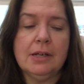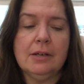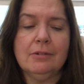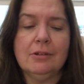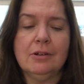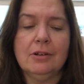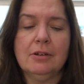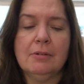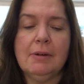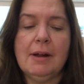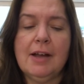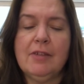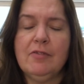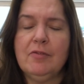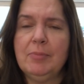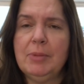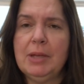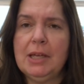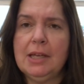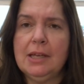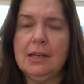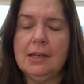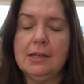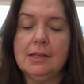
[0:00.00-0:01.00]
craft
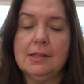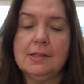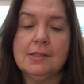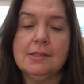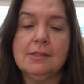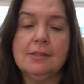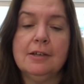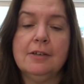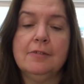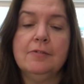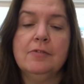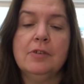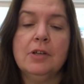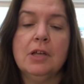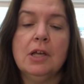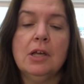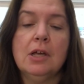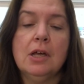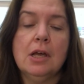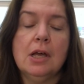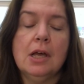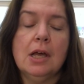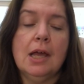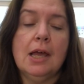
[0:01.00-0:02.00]
making and
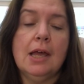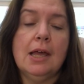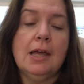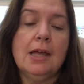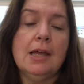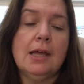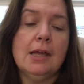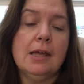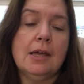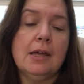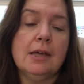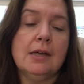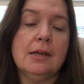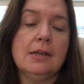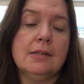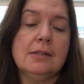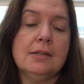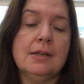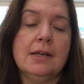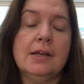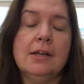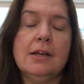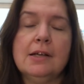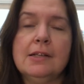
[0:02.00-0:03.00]
stuff.
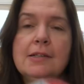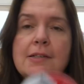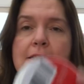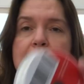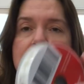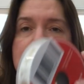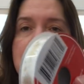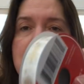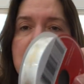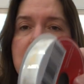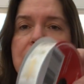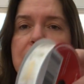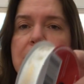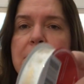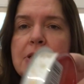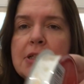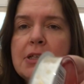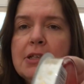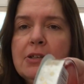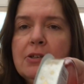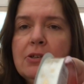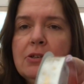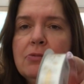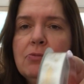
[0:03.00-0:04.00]
And I got this one
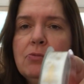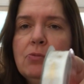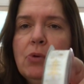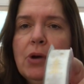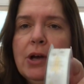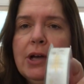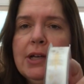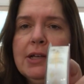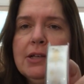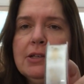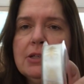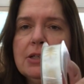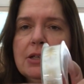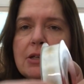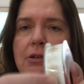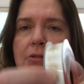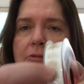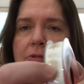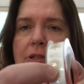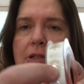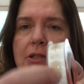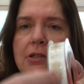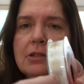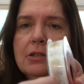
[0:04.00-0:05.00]
in white
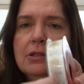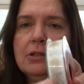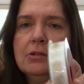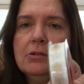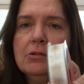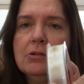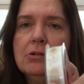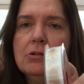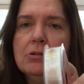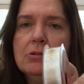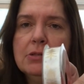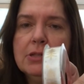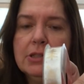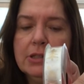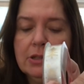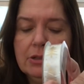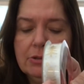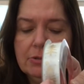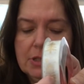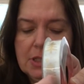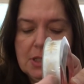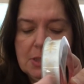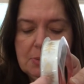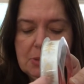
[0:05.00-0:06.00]
with the little golden
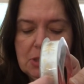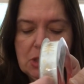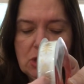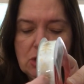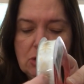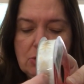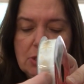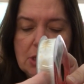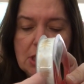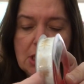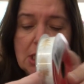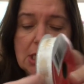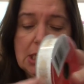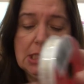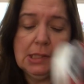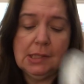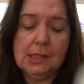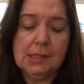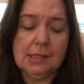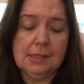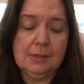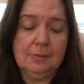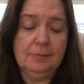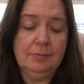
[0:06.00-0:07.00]
Christmas
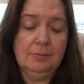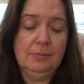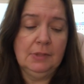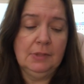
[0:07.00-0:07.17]
trees.